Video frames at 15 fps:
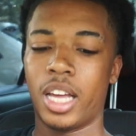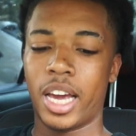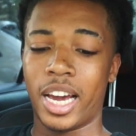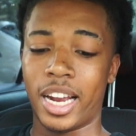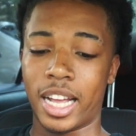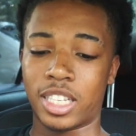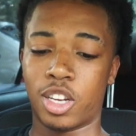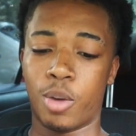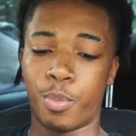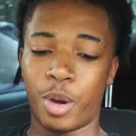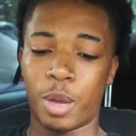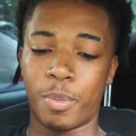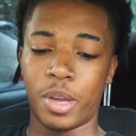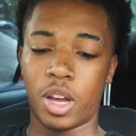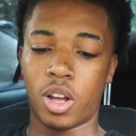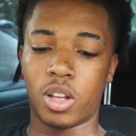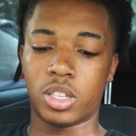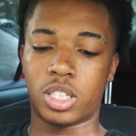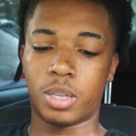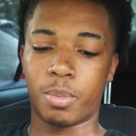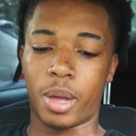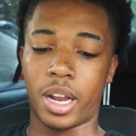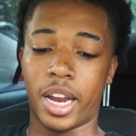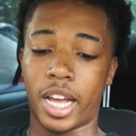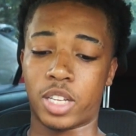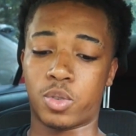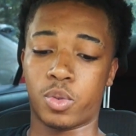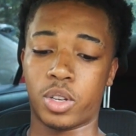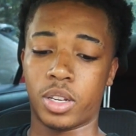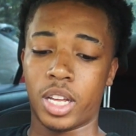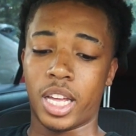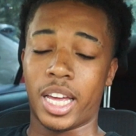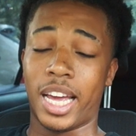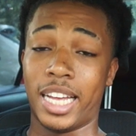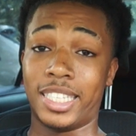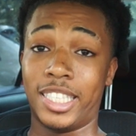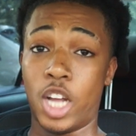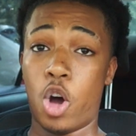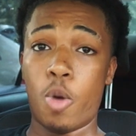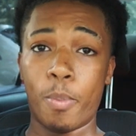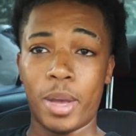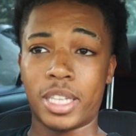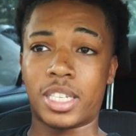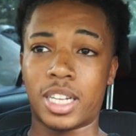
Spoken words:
And that's gonna bring me on to my next one, is don't miss